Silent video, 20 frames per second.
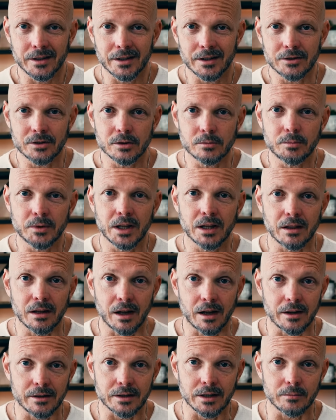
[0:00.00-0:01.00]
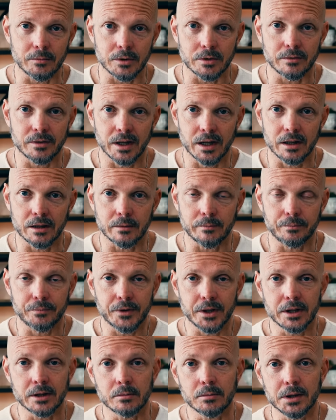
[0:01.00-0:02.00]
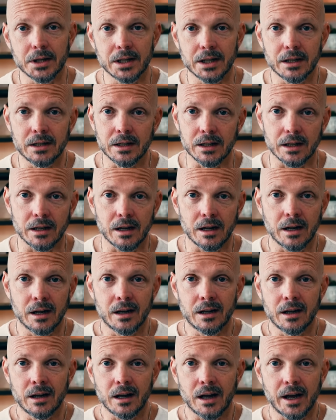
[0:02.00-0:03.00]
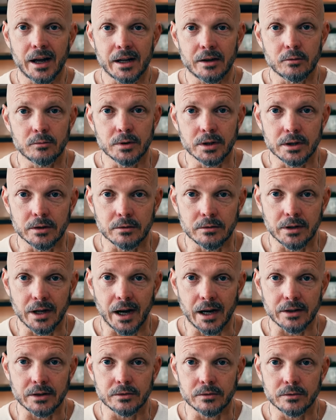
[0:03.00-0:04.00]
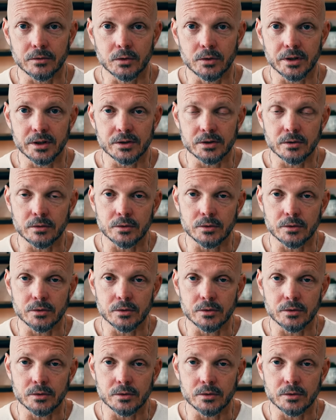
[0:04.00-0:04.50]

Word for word: It took me a lot of time to develop. In the beginning, I had a really reactive voice.